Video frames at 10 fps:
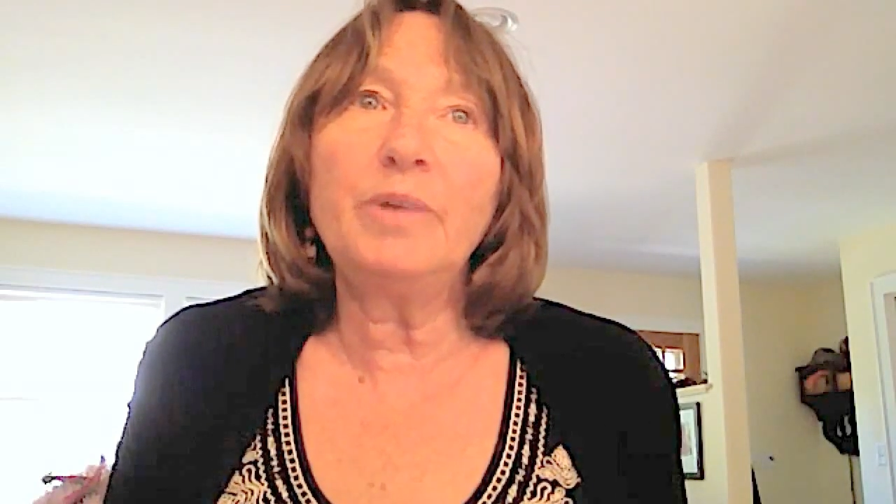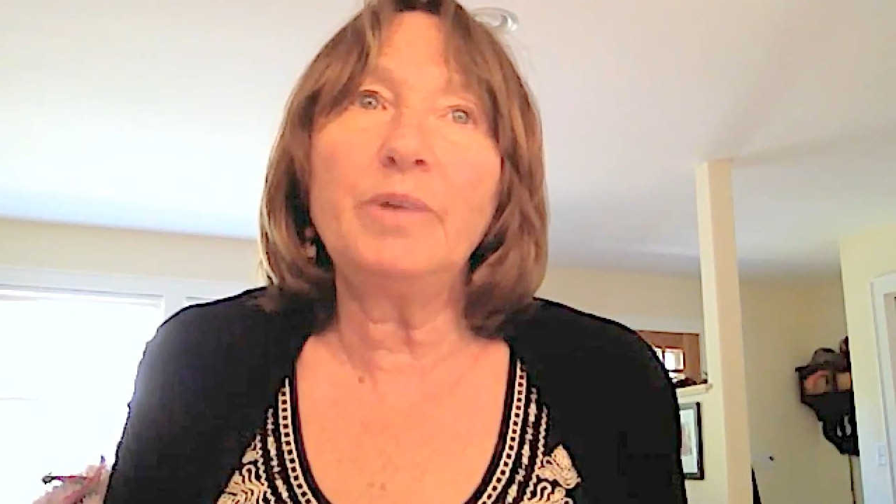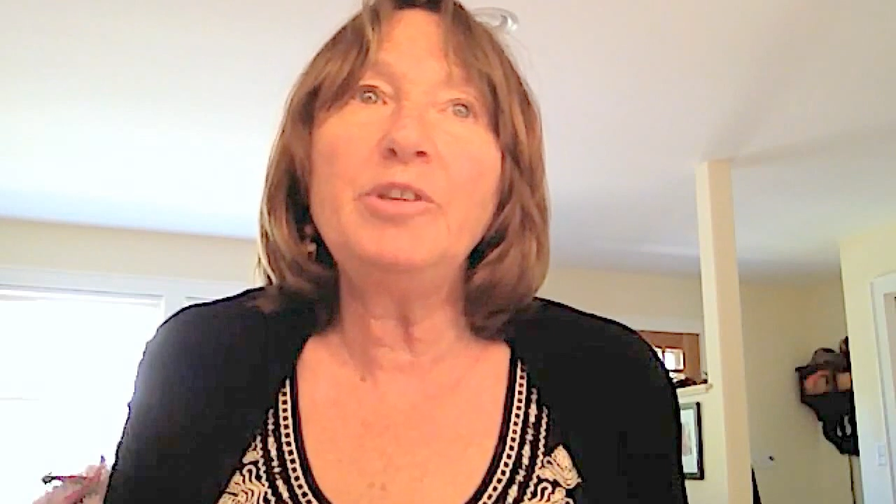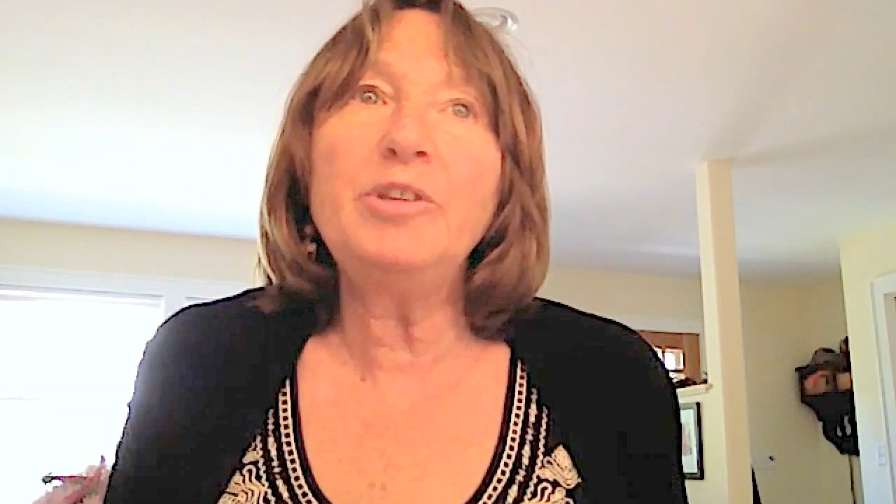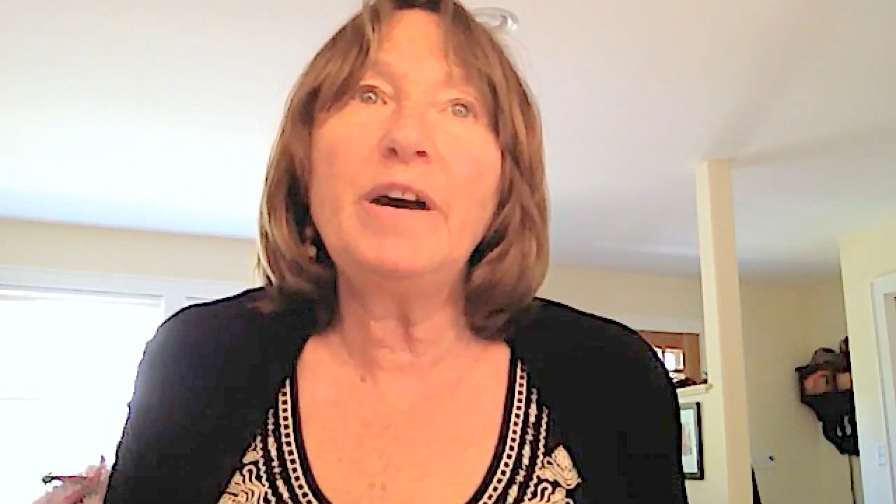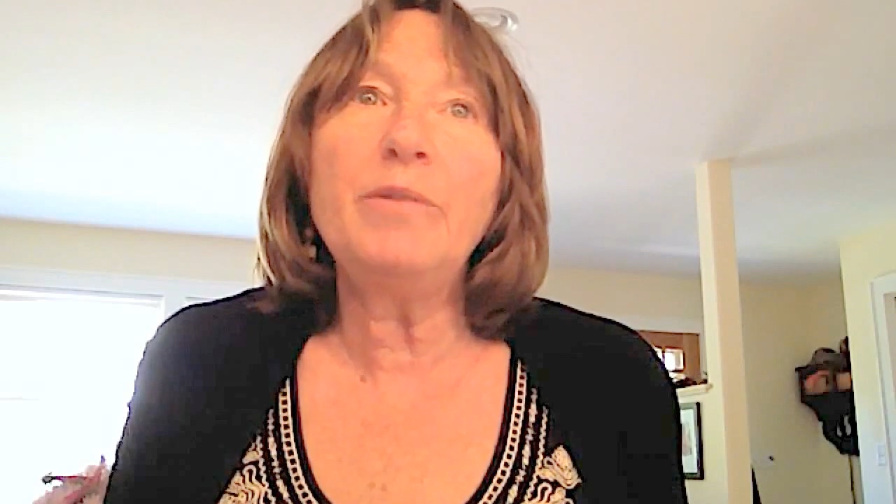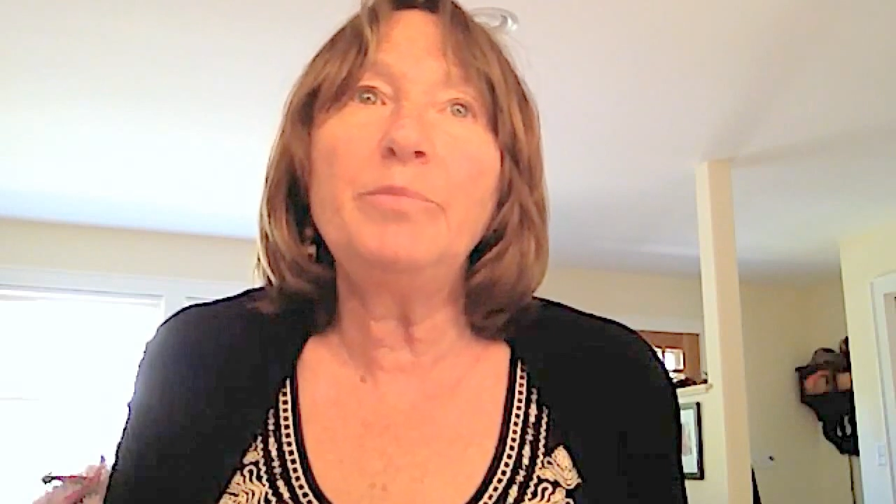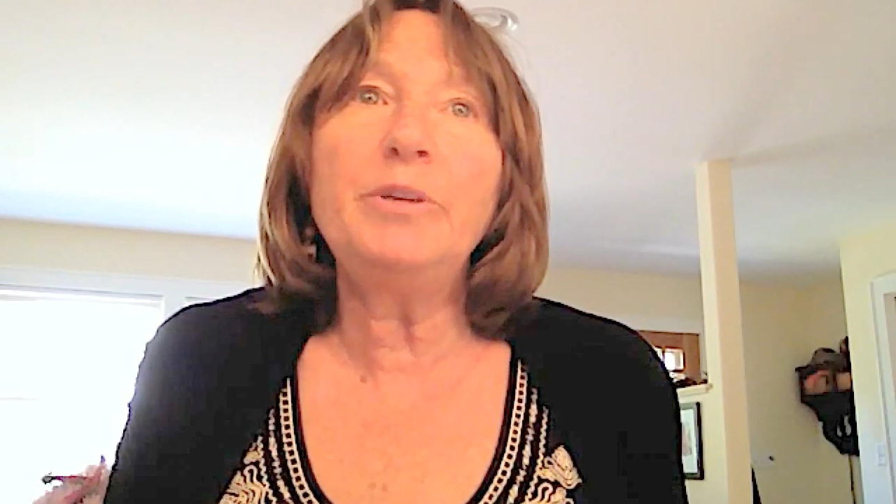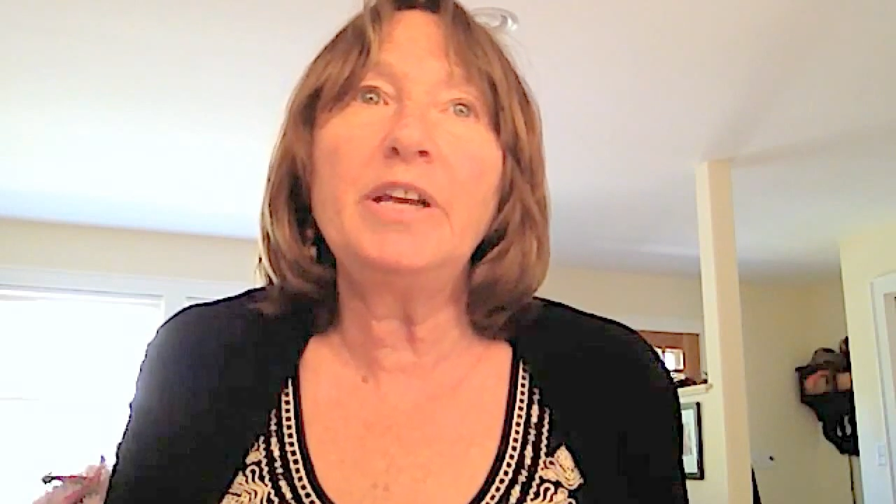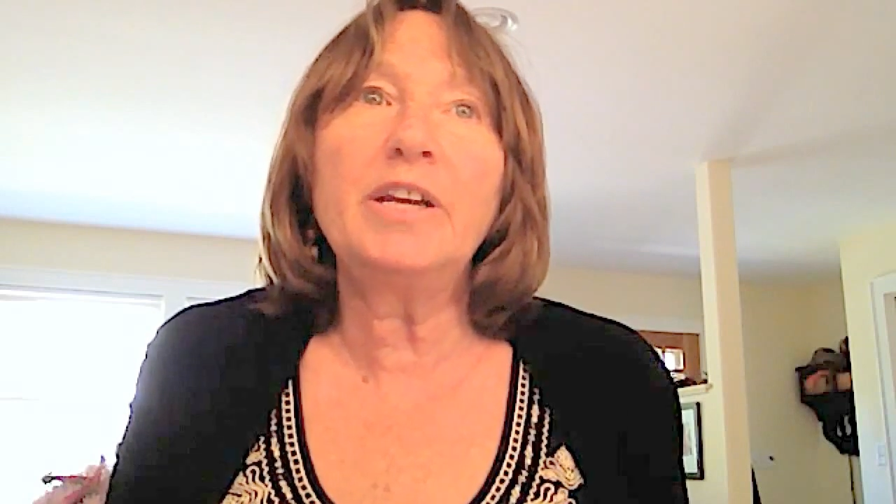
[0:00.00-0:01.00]
I mean, that would
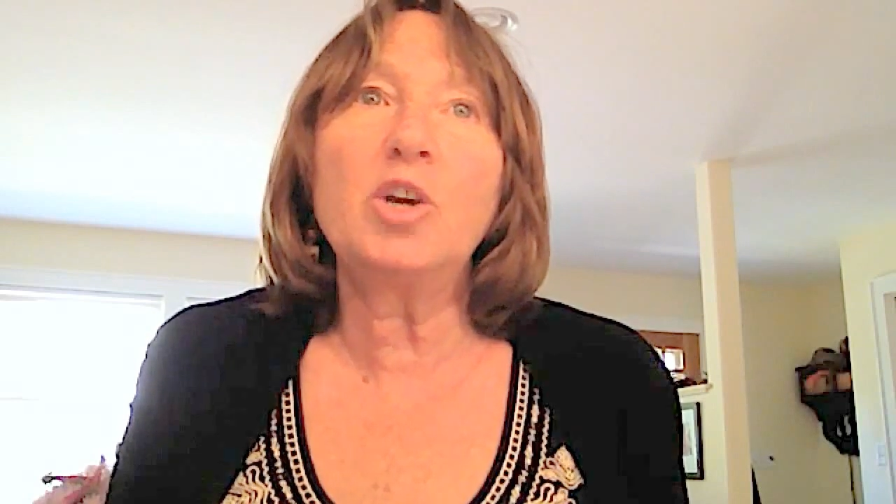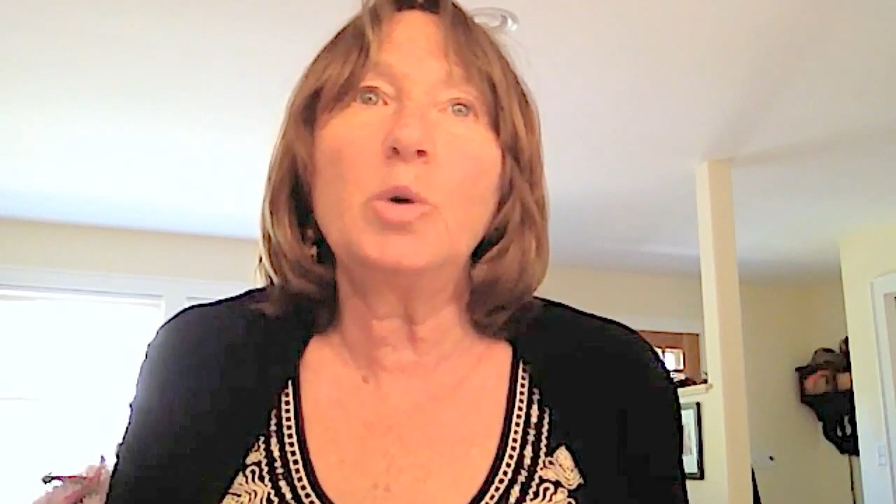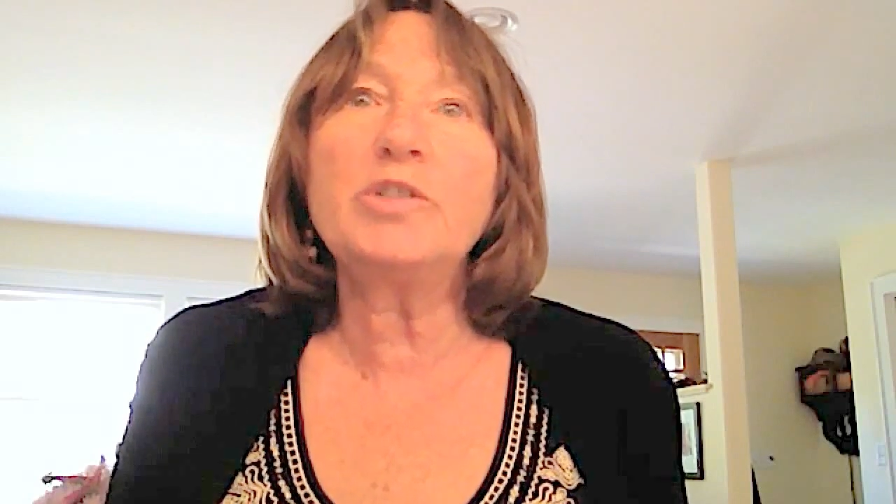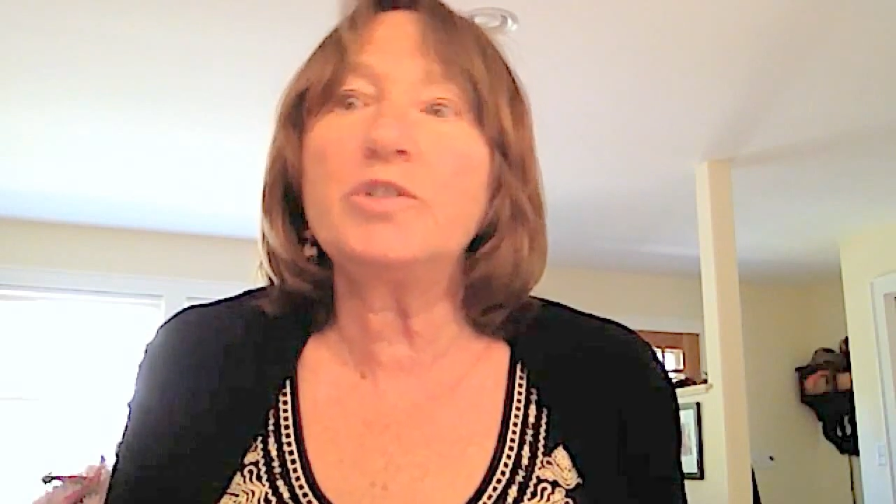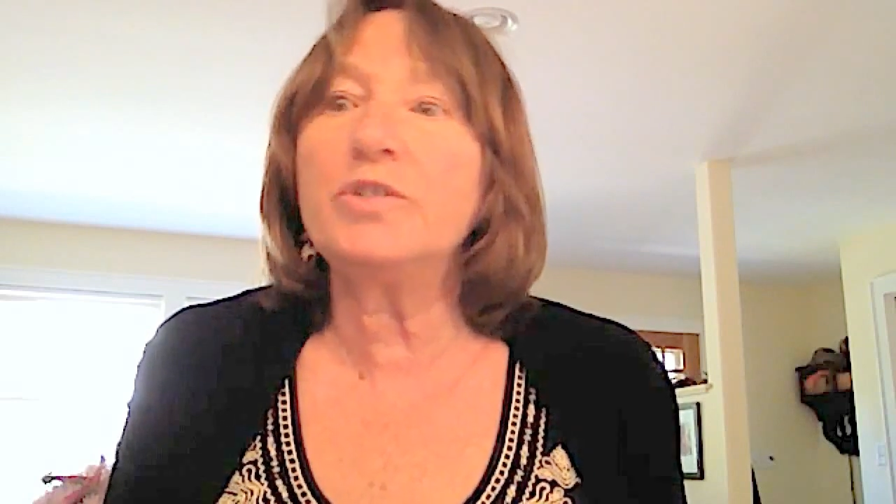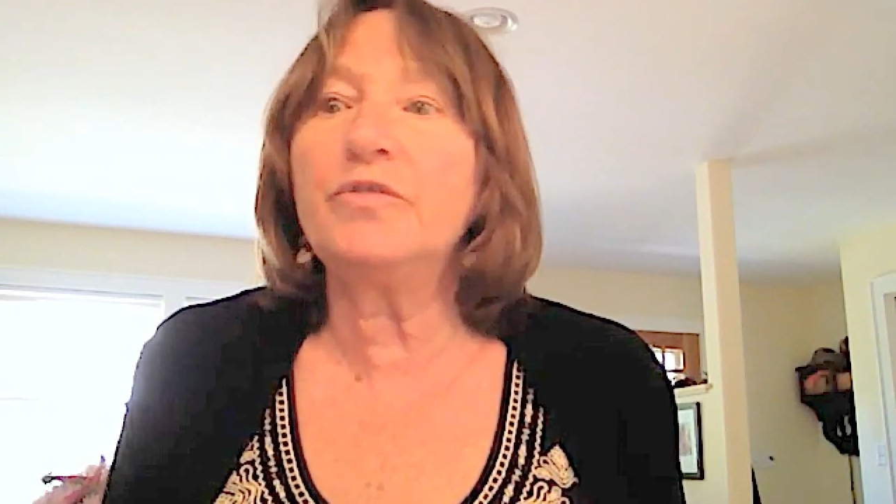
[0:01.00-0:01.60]
be like a question